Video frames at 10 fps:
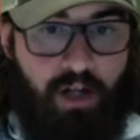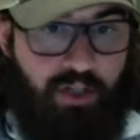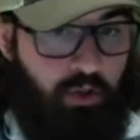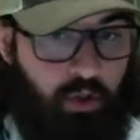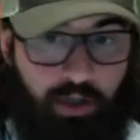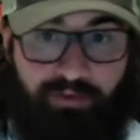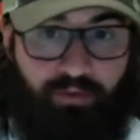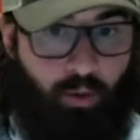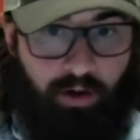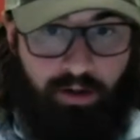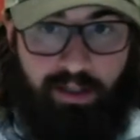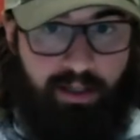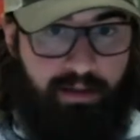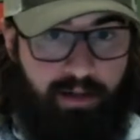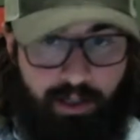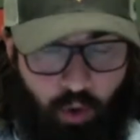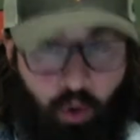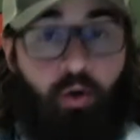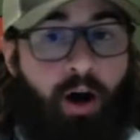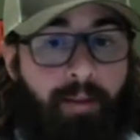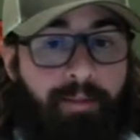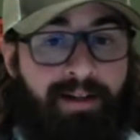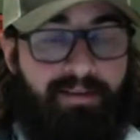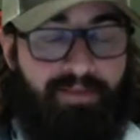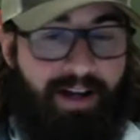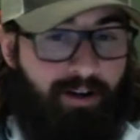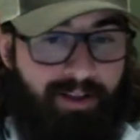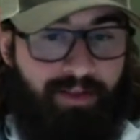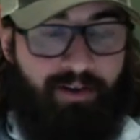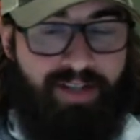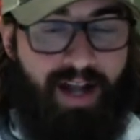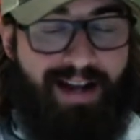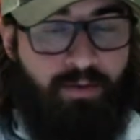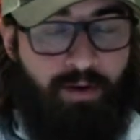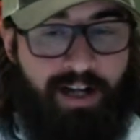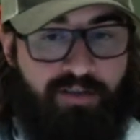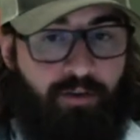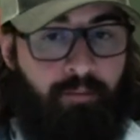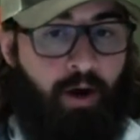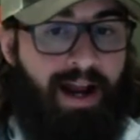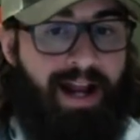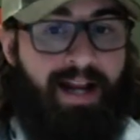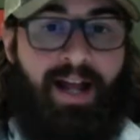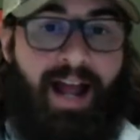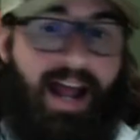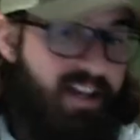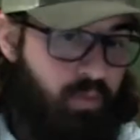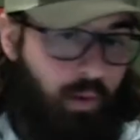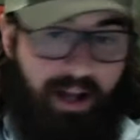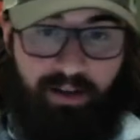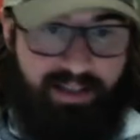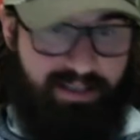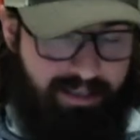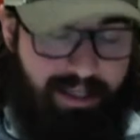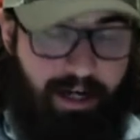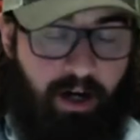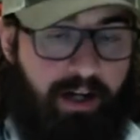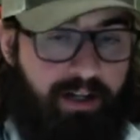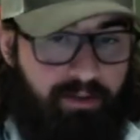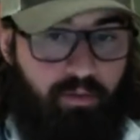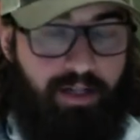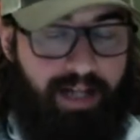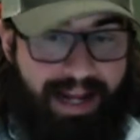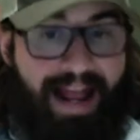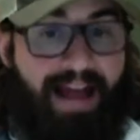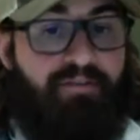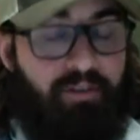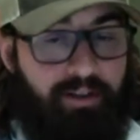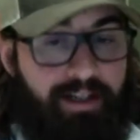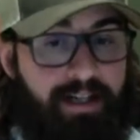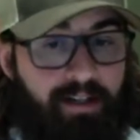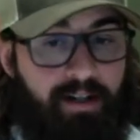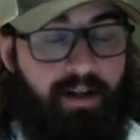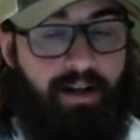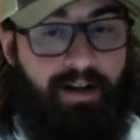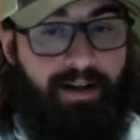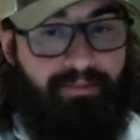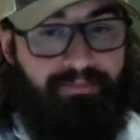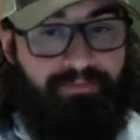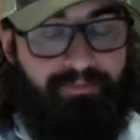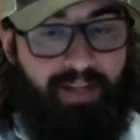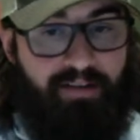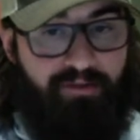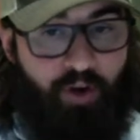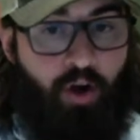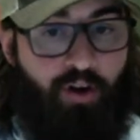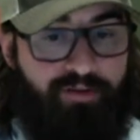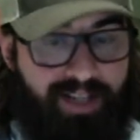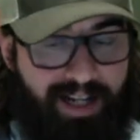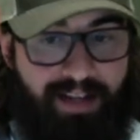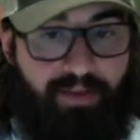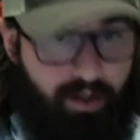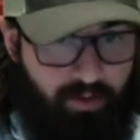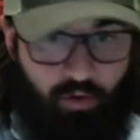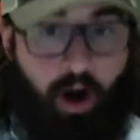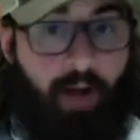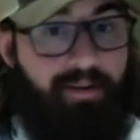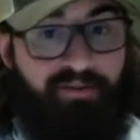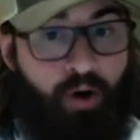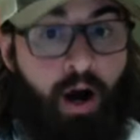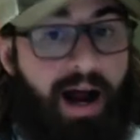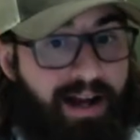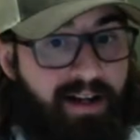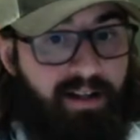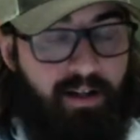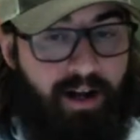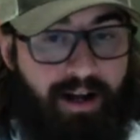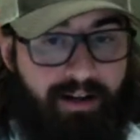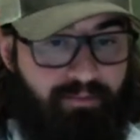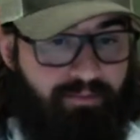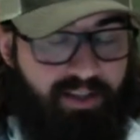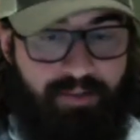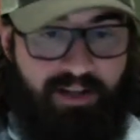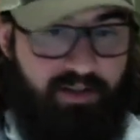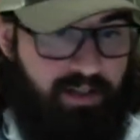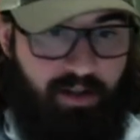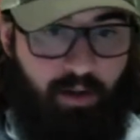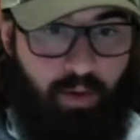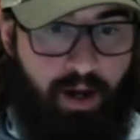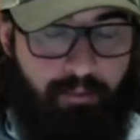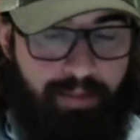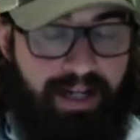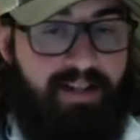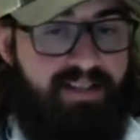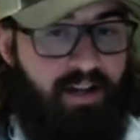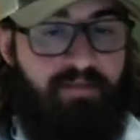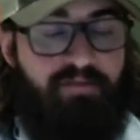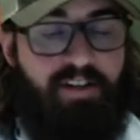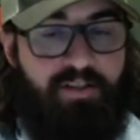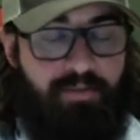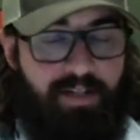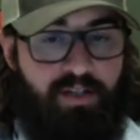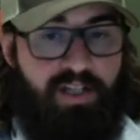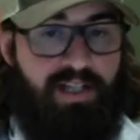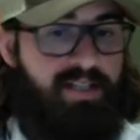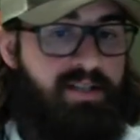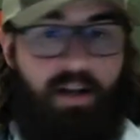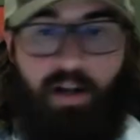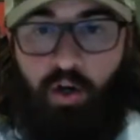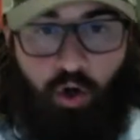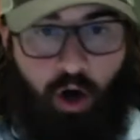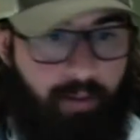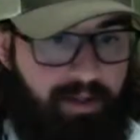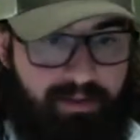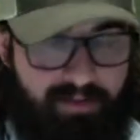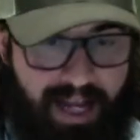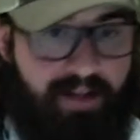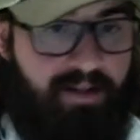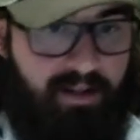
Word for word: to look for adult crappie that are in their size range for prey, as well as they're going to get heavily um, involved in the crappie fry, um, especially, you know, being a sunfish species. Crappie tend